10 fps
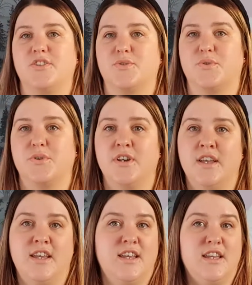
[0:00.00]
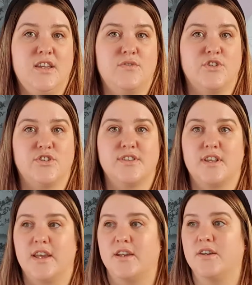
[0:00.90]
so even just
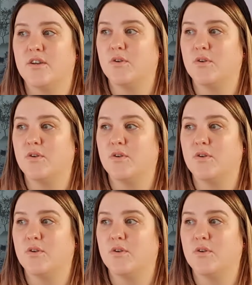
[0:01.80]
like